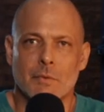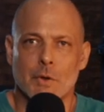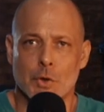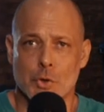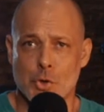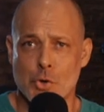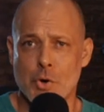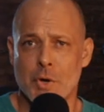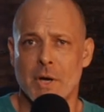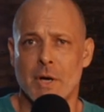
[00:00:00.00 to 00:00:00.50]

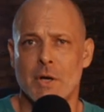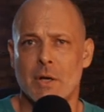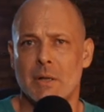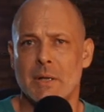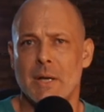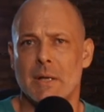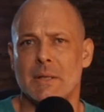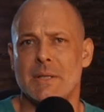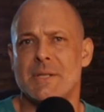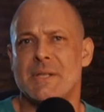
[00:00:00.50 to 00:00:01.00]
you could
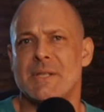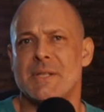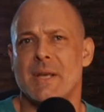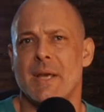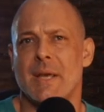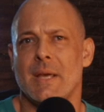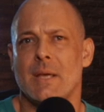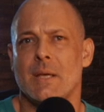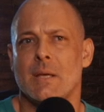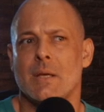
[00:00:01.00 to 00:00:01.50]
clearly
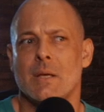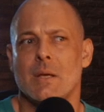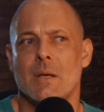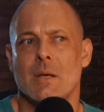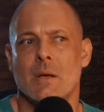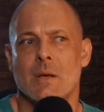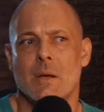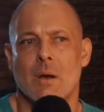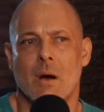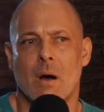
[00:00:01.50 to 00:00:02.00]
see
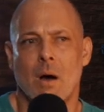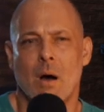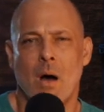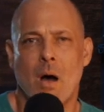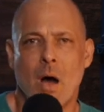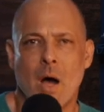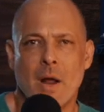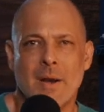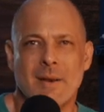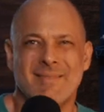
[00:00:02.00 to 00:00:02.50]

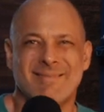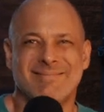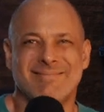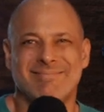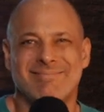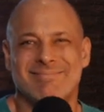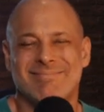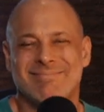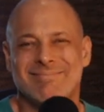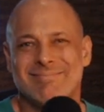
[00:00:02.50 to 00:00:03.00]
Hunt,
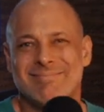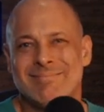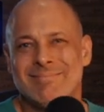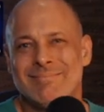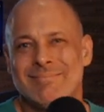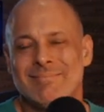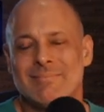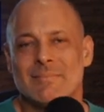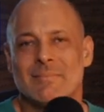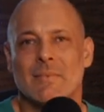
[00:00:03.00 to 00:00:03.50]

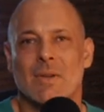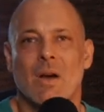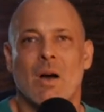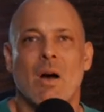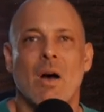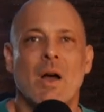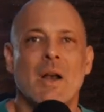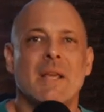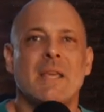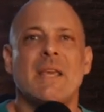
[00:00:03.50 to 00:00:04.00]

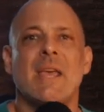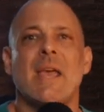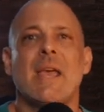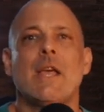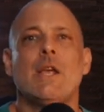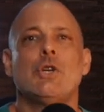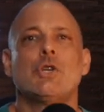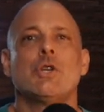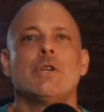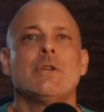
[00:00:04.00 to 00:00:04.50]
on
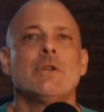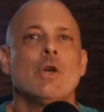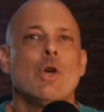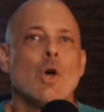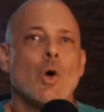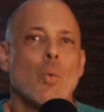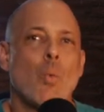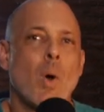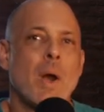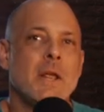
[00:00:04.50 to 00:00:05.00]
occasion,
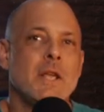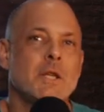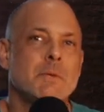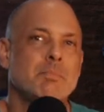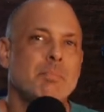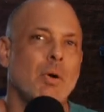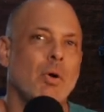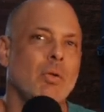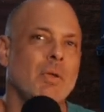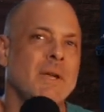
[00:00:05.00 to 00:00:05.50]
when he's
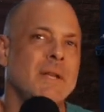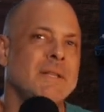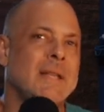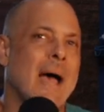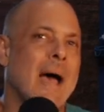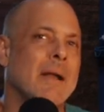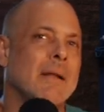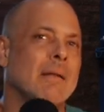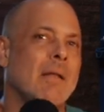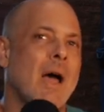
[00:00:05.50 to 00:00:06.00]
pulling
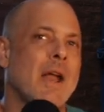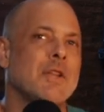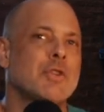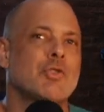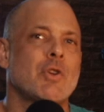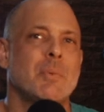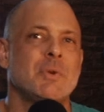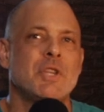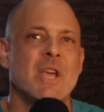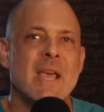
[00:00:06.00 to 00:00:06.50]
down the line of
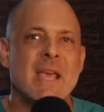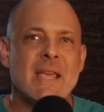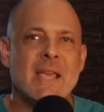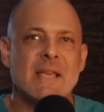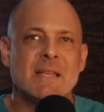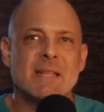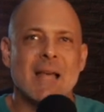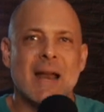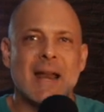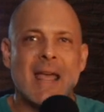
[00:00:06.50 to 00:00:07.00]
scrimmage,
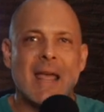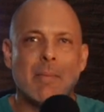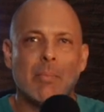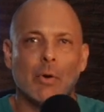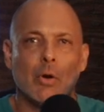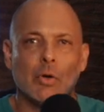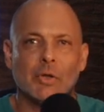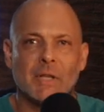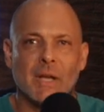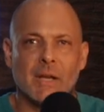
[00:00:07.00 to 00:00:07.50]
he's not
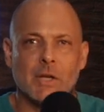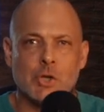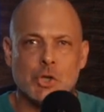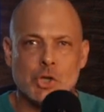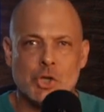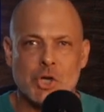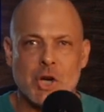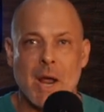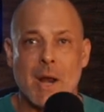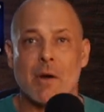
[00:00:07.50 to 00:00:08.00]
able to
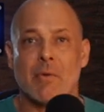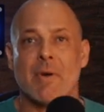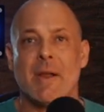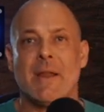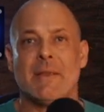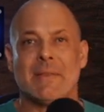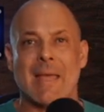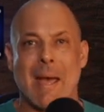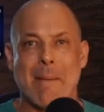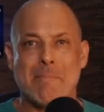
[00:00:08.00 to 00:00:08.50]

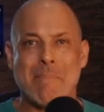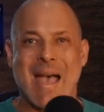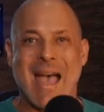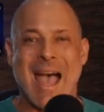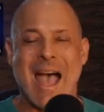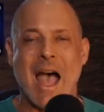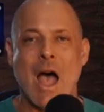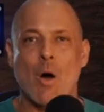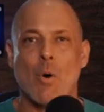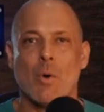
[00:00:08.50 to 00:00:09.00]
generate that
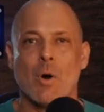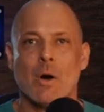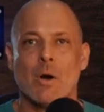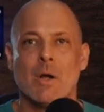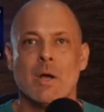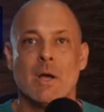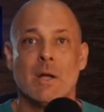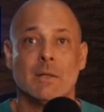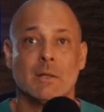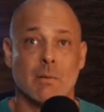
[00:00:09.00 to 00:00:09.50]

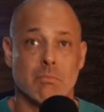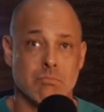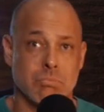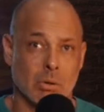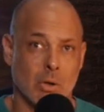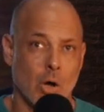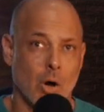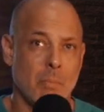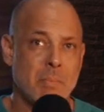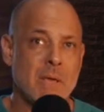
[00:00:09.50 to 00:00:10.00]
power to
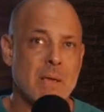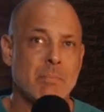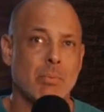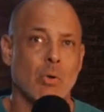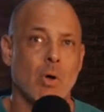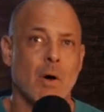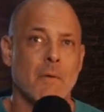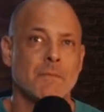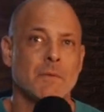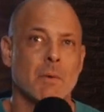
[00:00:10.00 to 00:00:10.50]
blow
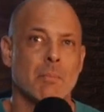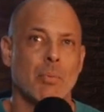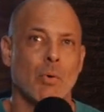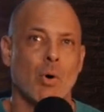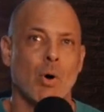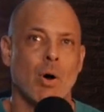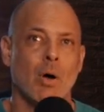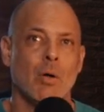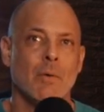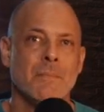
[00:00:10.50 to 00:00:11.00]
people off the
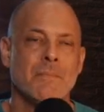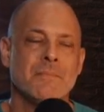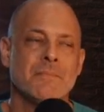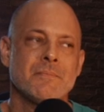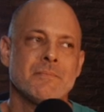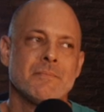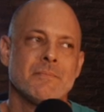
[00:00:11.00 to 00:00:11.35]
ball.